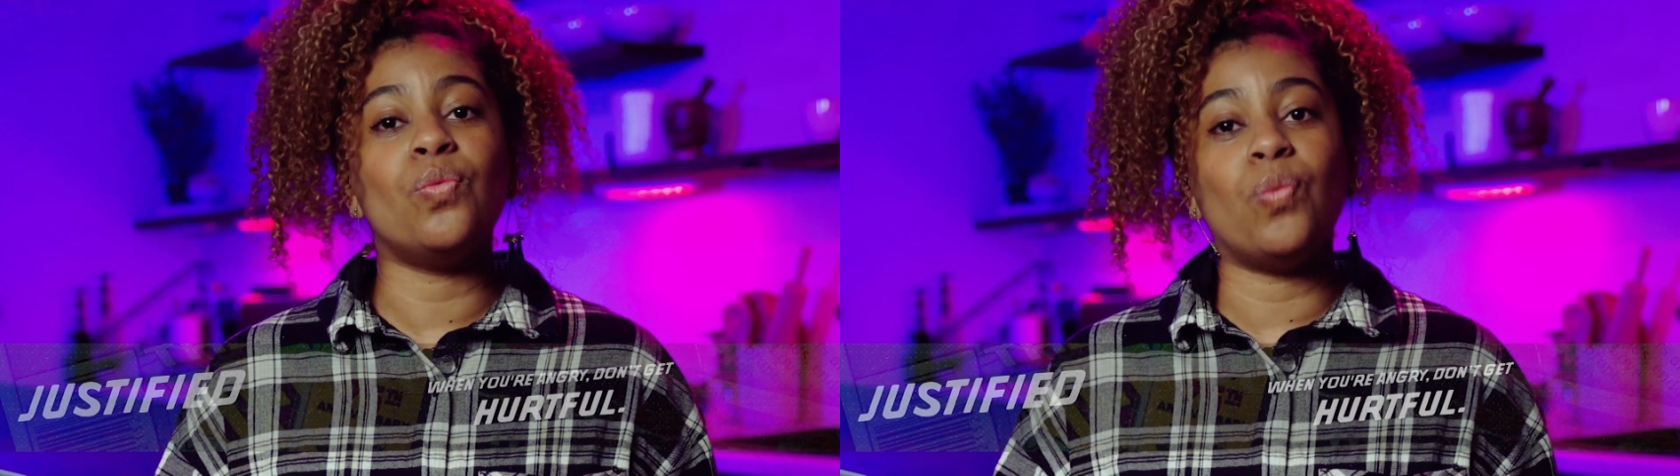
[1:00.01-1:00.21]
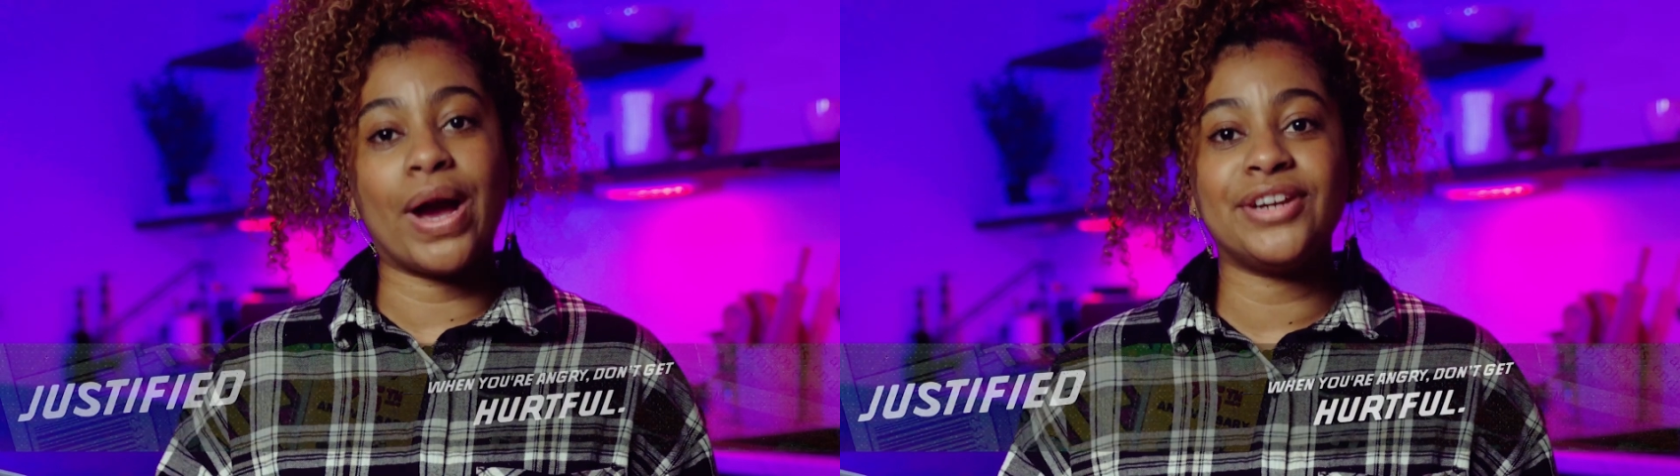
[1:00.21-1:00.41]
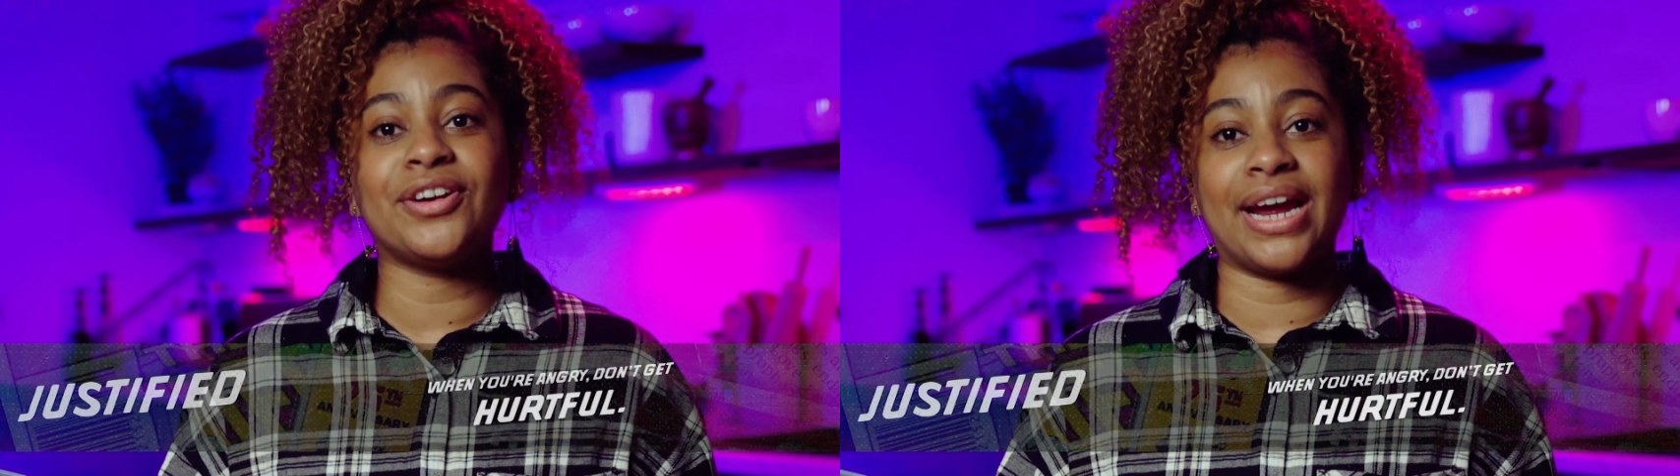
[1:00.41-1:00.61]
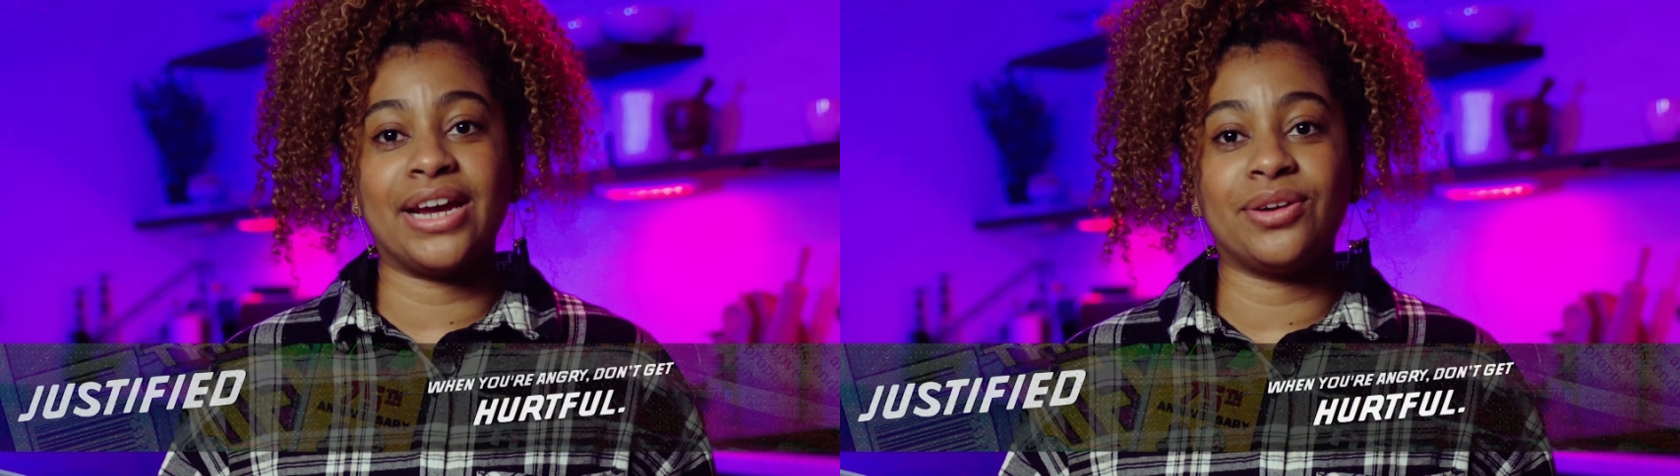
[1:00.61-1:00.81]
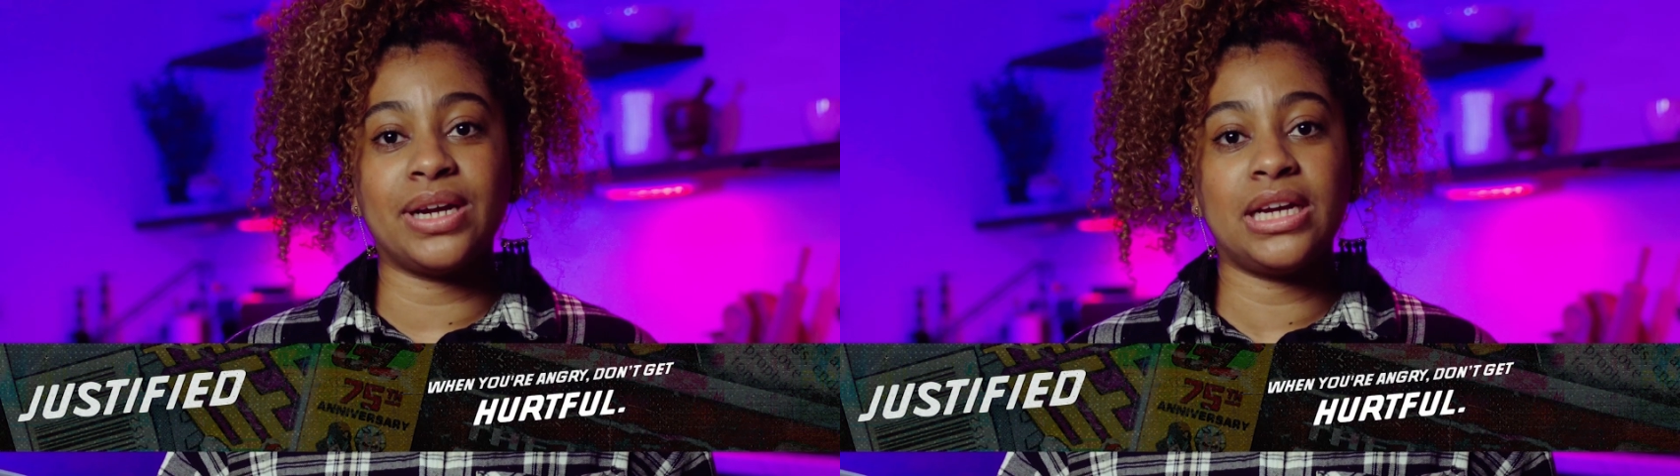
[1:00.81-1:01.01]
when you're
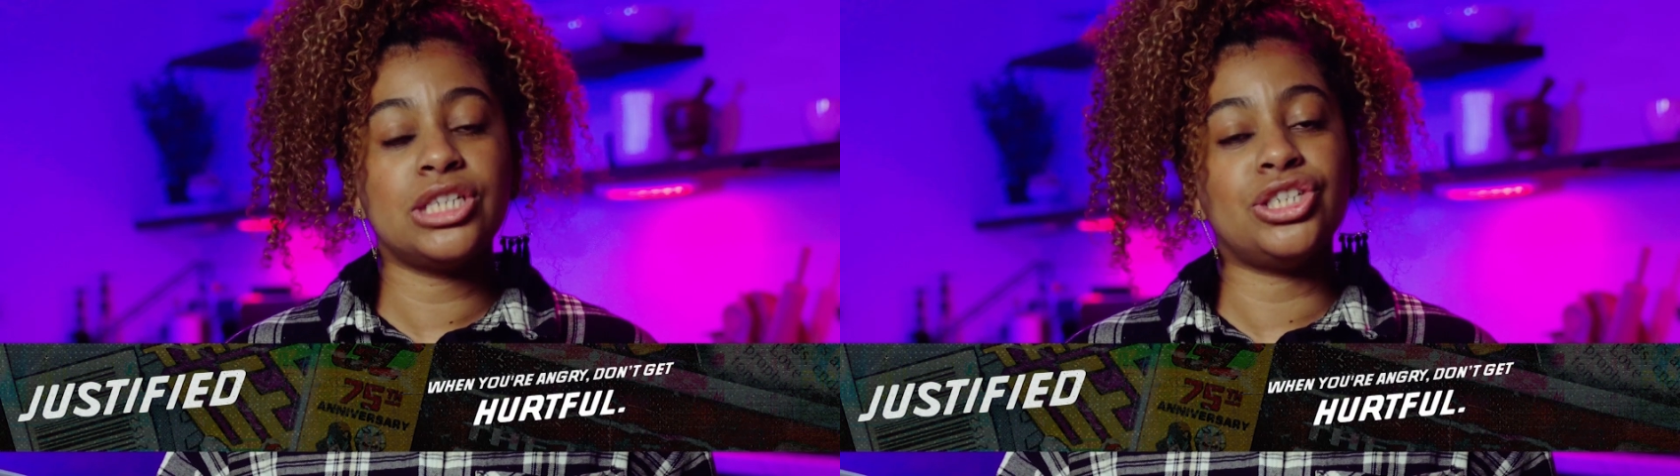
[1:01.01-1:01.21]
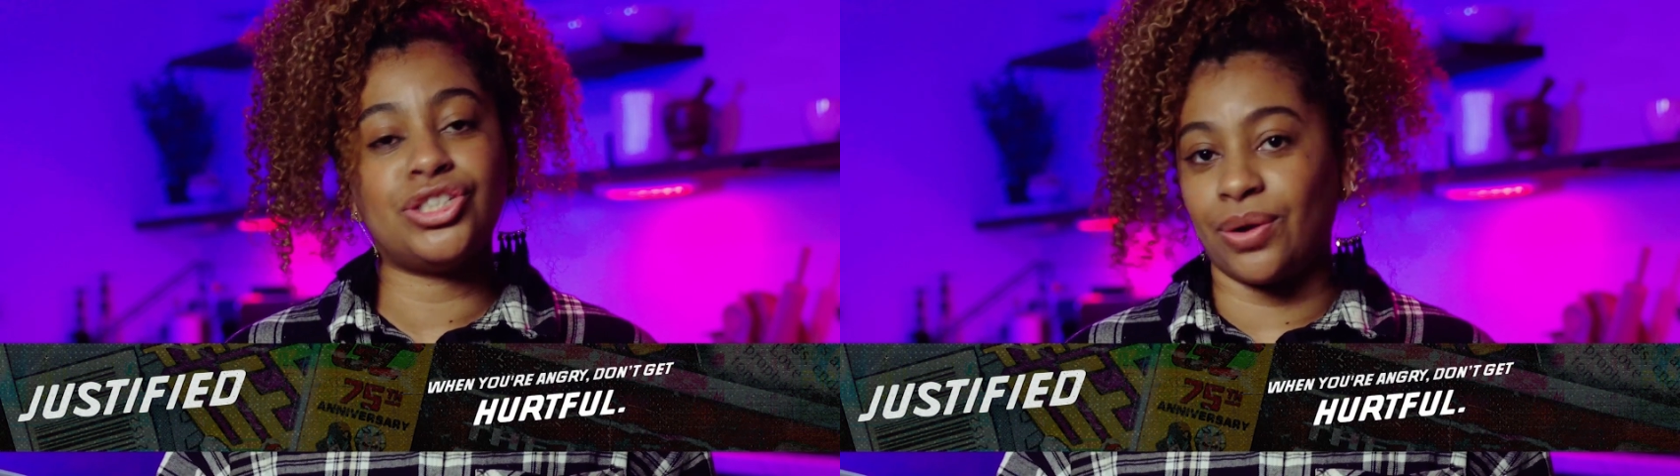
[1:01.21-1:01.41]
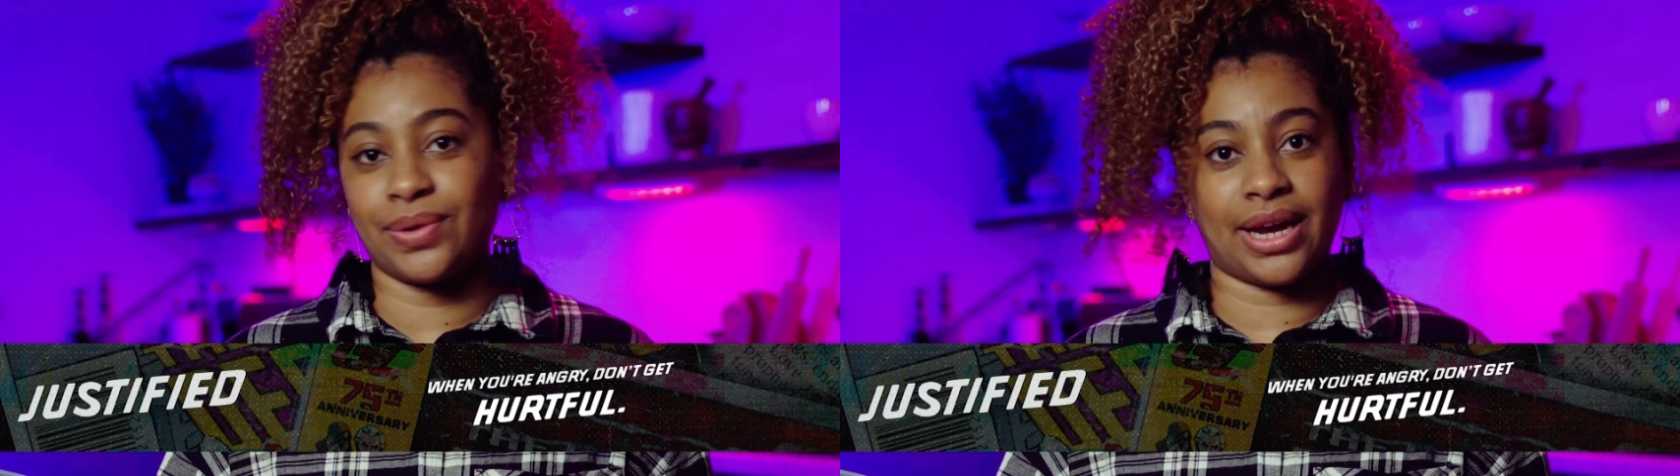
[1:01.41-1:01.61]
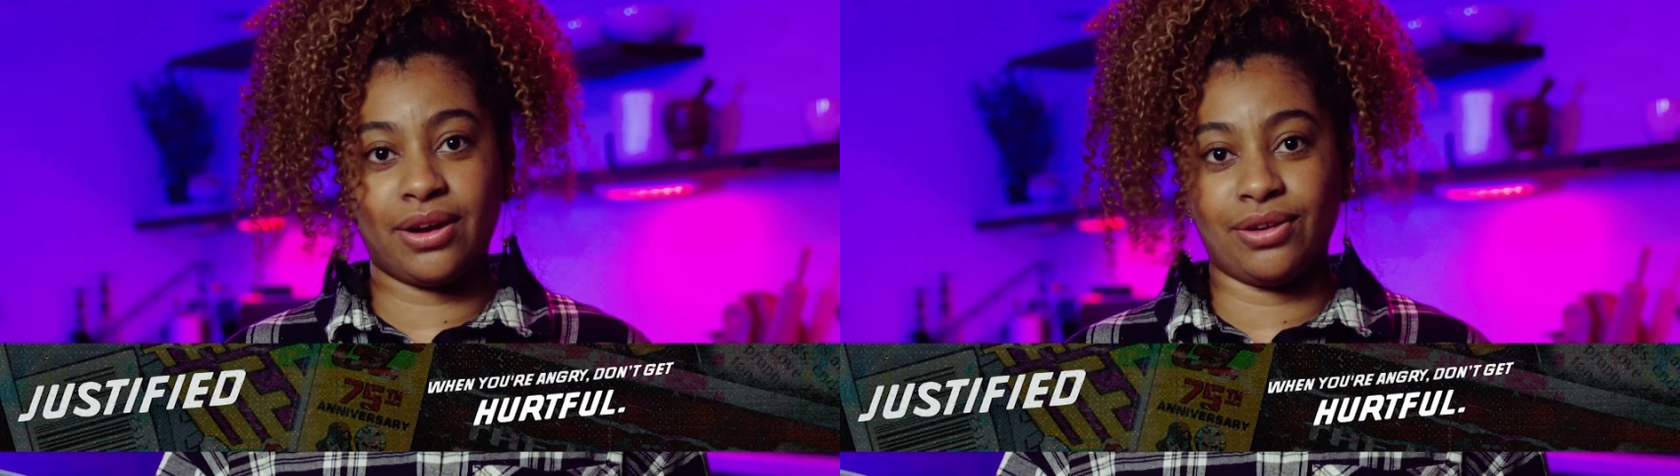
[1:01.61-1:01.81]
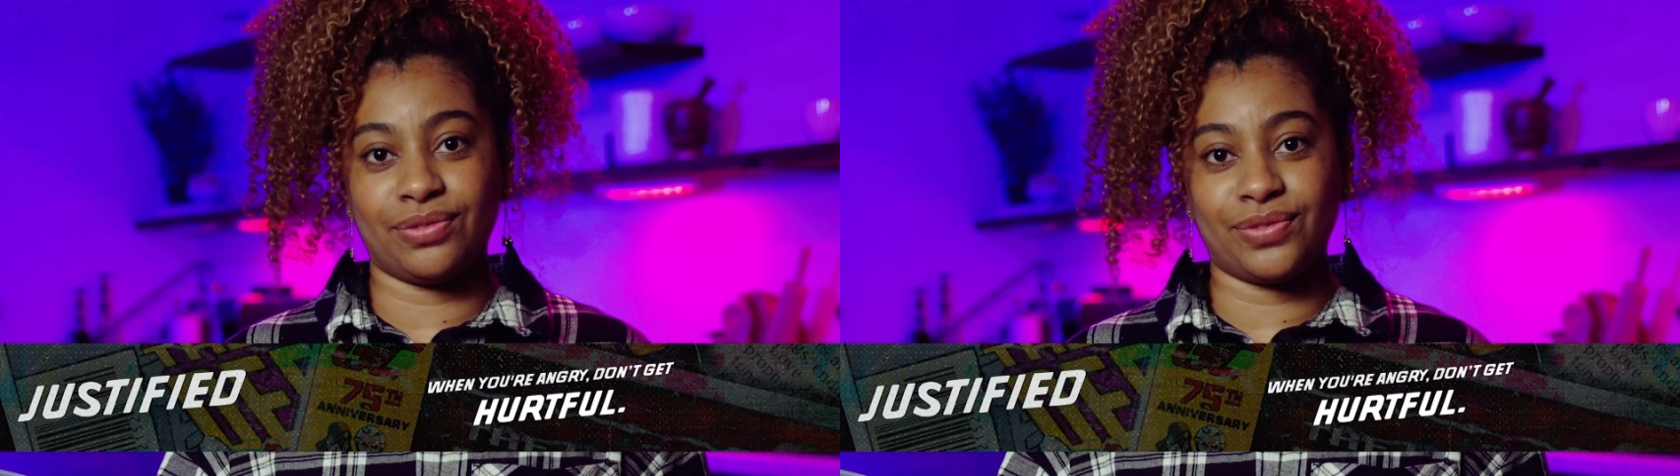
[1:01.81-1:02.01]
angry, don't get
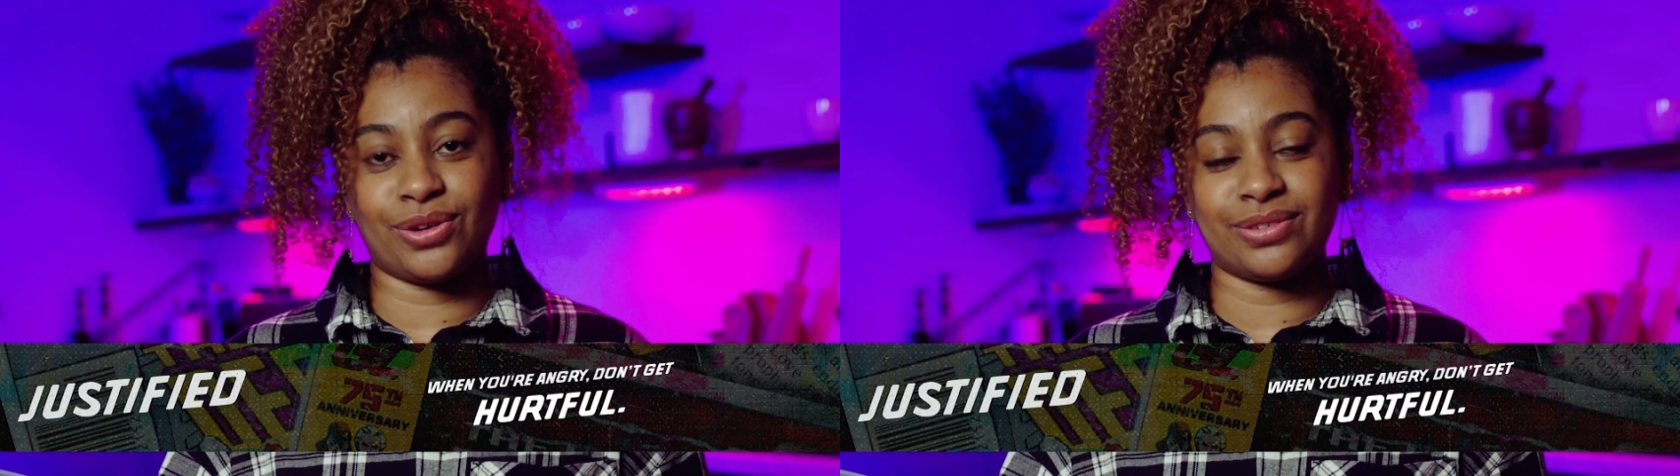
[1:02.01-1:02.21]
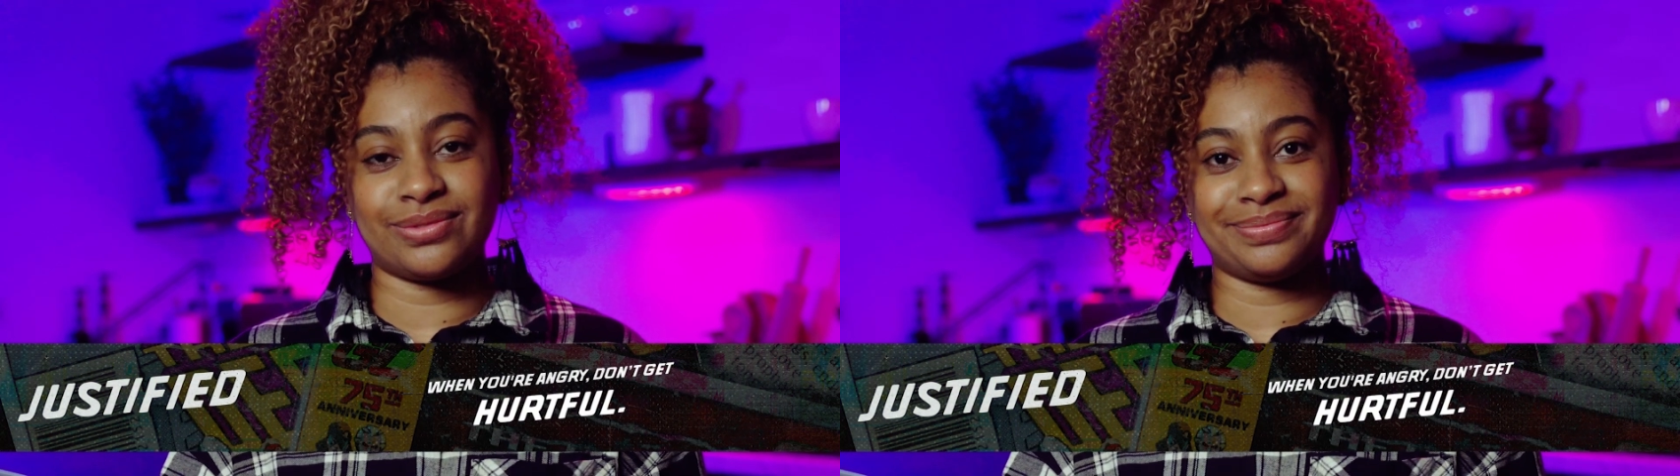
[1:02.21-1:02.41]
hurtful.